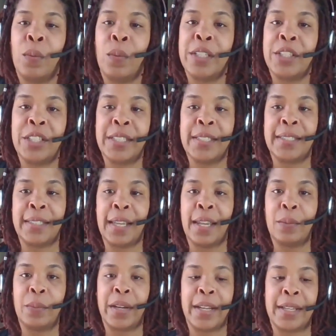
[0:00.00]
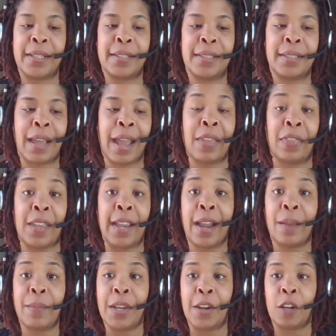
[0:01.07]
what she said was, "I think
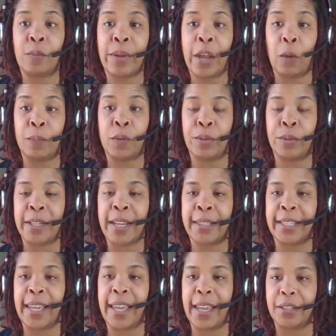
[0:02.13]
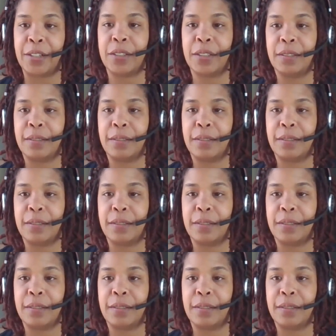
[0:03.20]
I'm here to help you protect the candle."